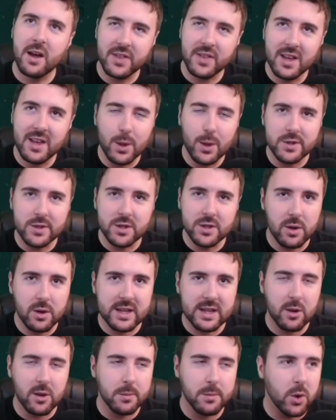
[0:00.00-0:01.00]
I think it was
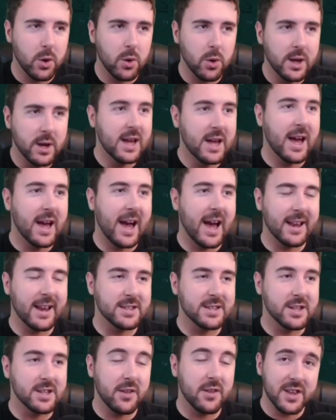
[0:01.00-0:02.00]
Lockdown Bowl,
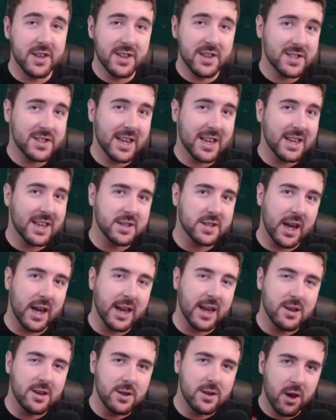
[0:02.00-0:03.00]
and uh, this is
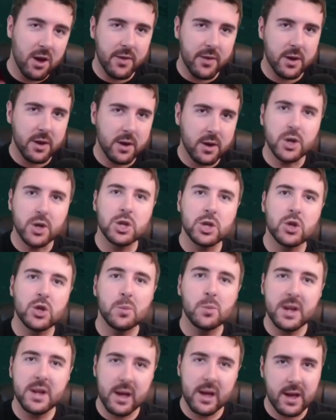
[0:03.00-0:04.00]
another
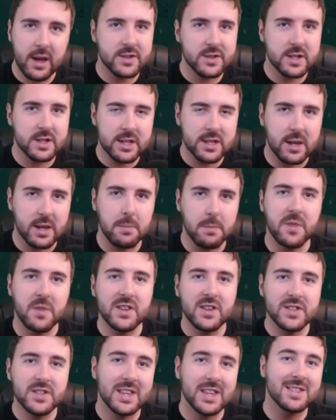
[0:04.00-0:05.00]
human-esque team.
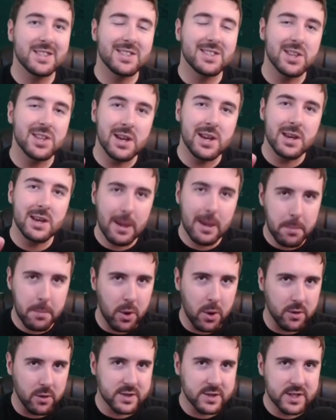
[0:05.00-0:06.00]
This is the
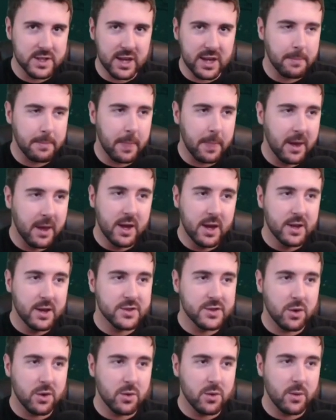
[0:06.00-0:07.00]
Nippon team.
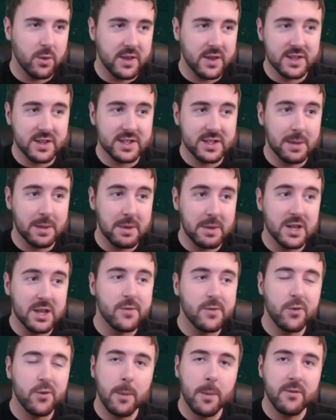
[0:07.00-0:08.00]
So this team
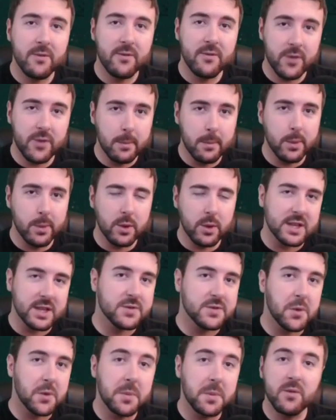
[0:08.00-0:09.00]
is from FUMBBL.
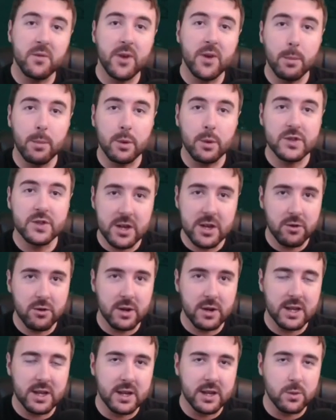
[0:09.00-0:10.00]
It's from the FUMBBL
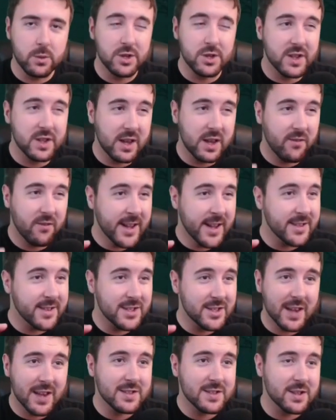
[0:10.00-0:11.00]
Secret League, which is a
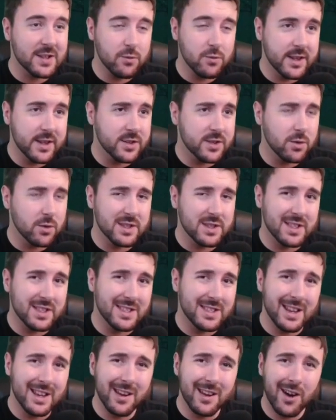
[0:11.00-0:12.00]
fantastic resource.
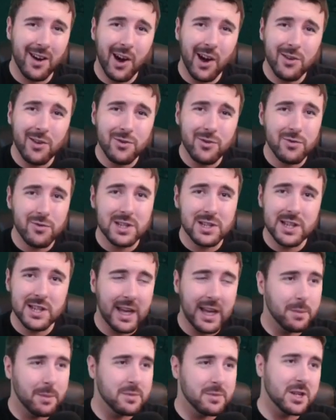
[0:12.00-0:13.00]
There's nearly a hundred
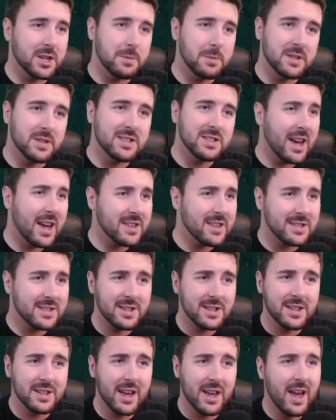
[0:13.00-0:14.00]
teams that have been
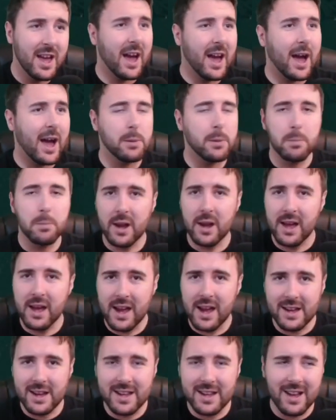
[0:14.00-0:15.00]
tested and
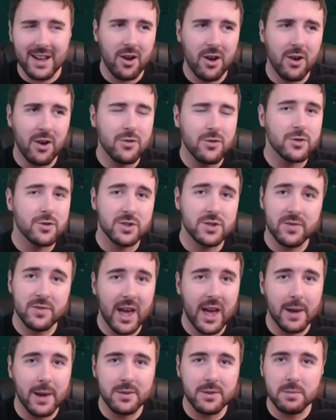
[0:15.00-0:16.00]
played, and hundreds hundreds of
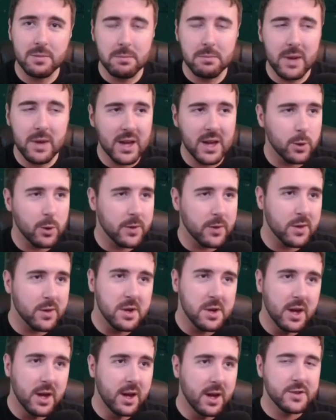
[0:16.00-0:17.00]
games have been made with
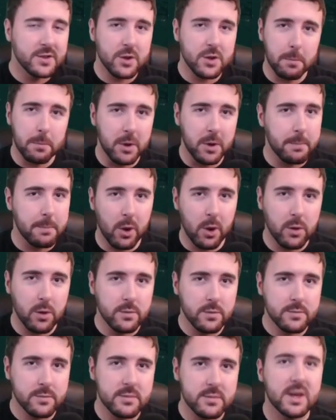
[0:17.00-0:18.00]
them. So Blood
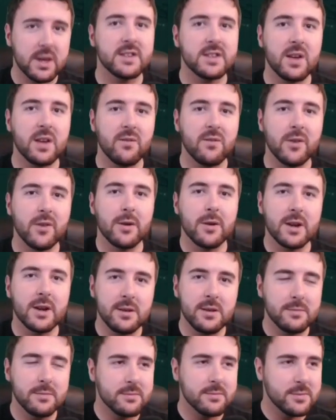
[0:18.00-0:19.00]
Bowl is a
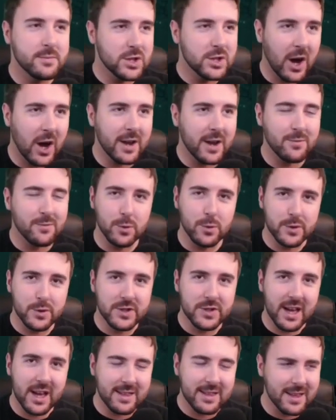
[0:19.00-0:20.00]
very tight rule
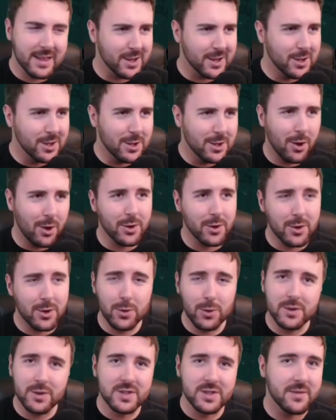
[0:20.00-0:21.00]
set. There's a lot of
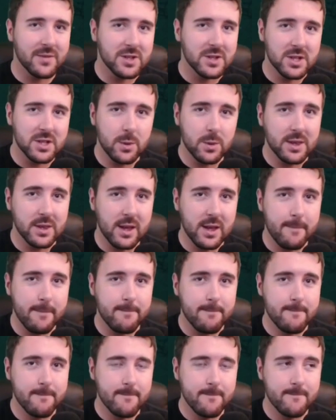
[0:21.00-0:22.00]
cool stuff to do in there.
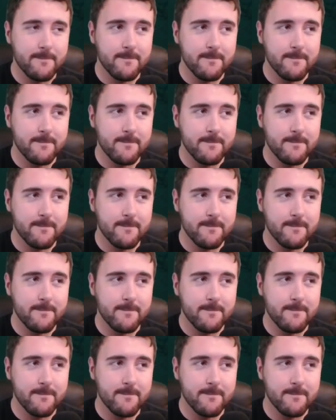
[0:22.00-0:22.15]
